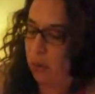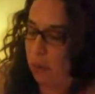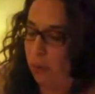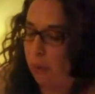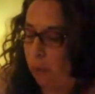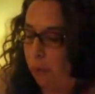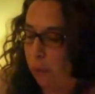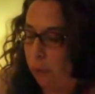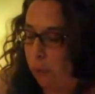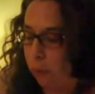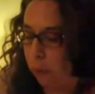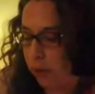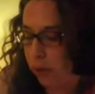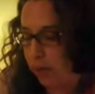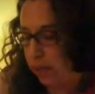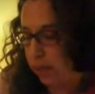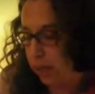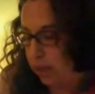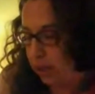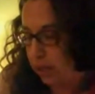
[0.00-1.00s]

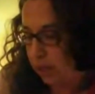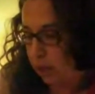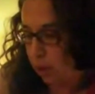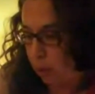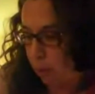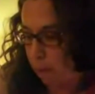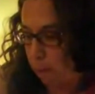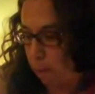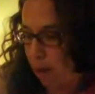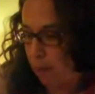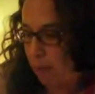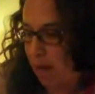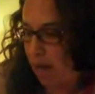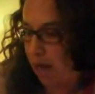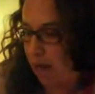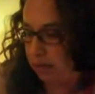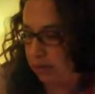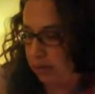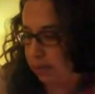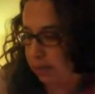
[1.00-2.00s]
ho,
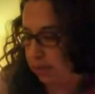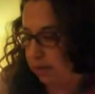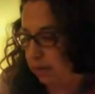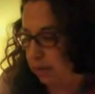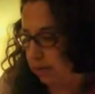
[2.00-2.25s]
Obama.